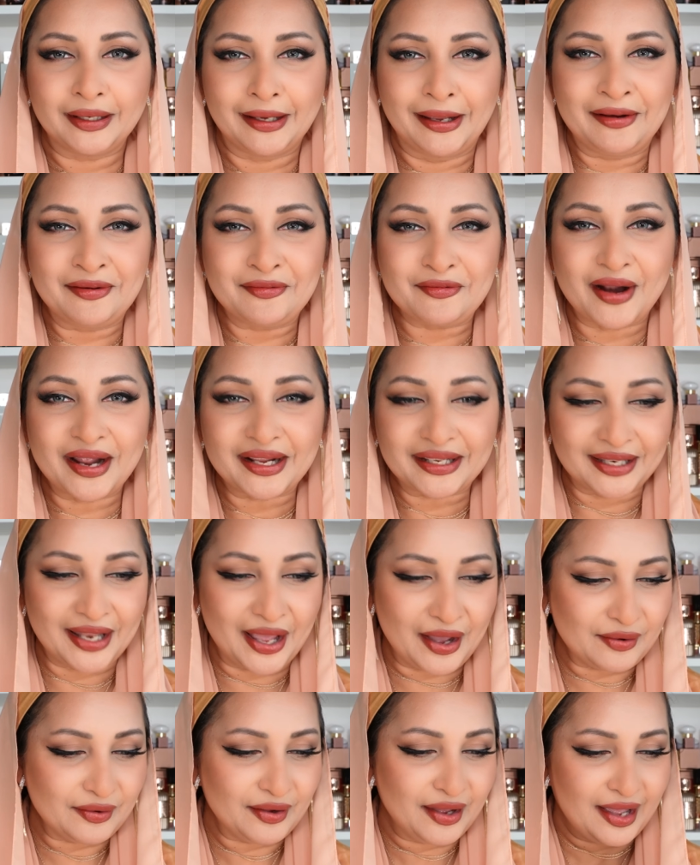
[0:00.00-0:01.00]
and right
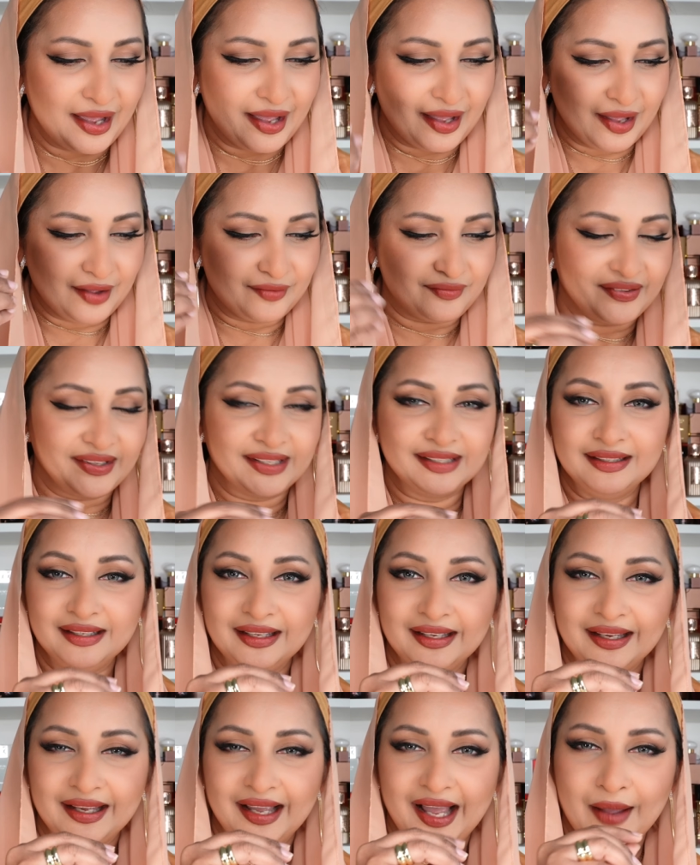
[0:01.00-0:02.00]
now I feel
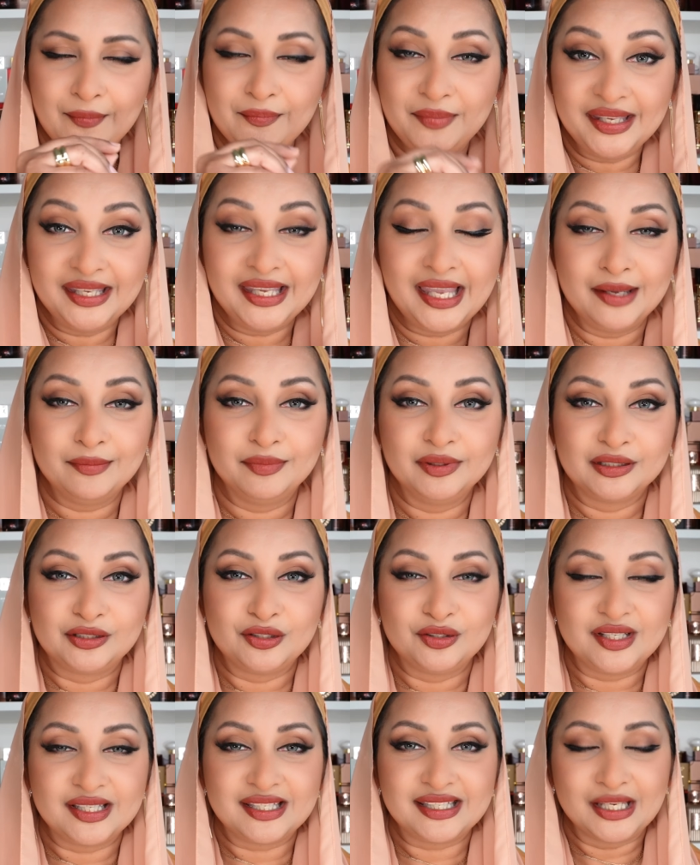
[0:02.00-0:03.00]
I'm being able
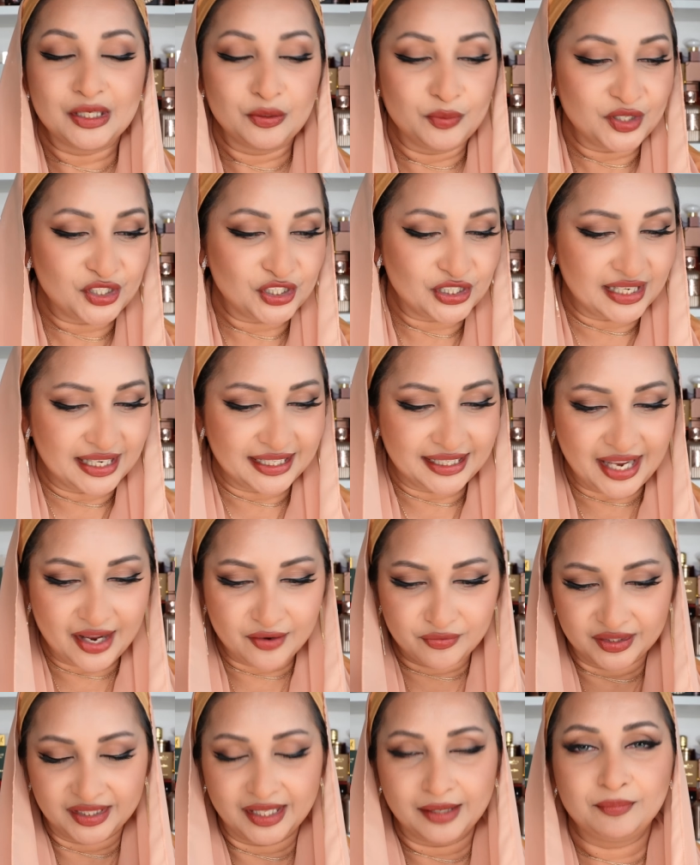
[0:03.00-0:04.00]
to distinguish like
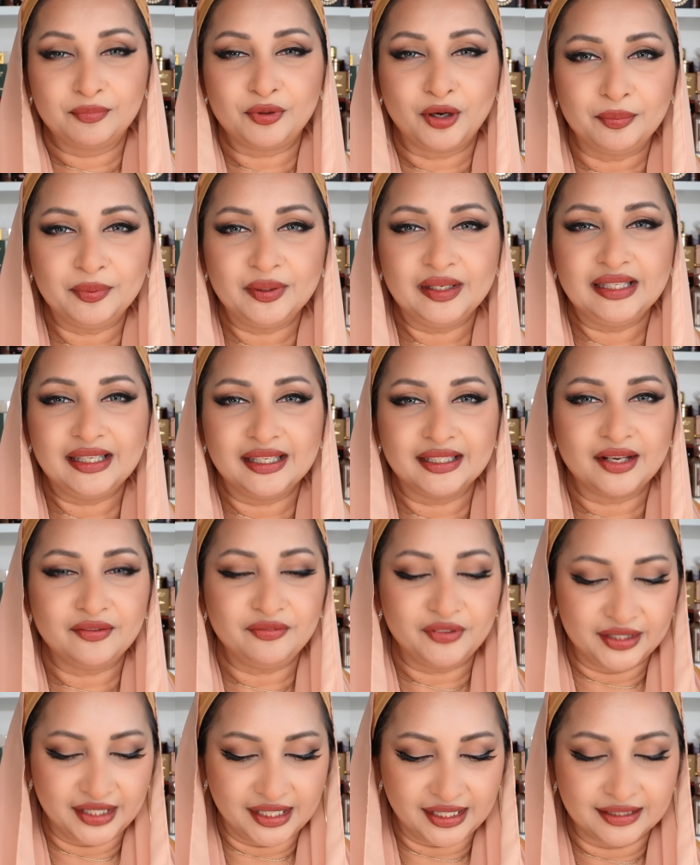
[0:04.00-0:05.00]
everything properly and
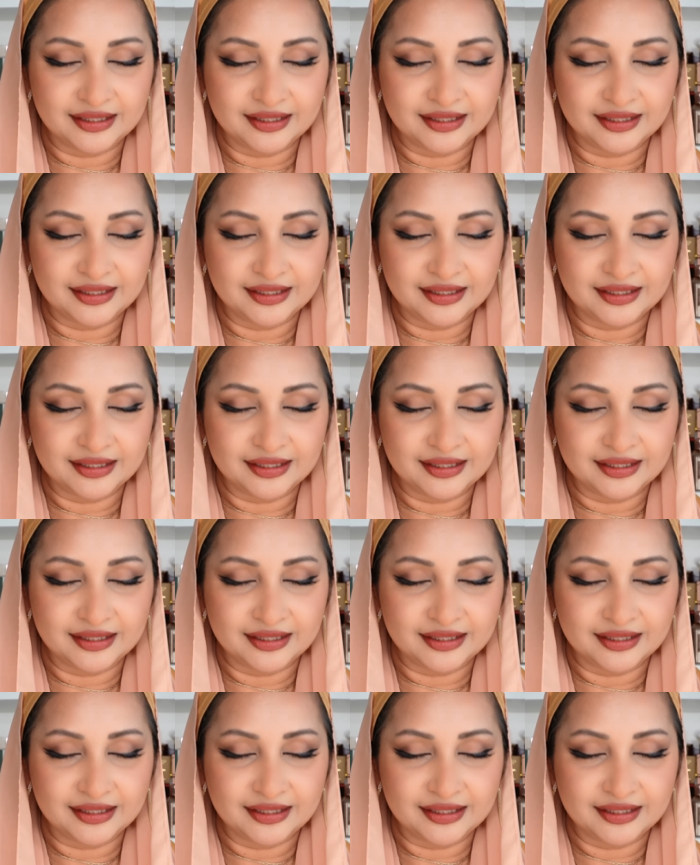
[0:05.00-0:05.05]
everything,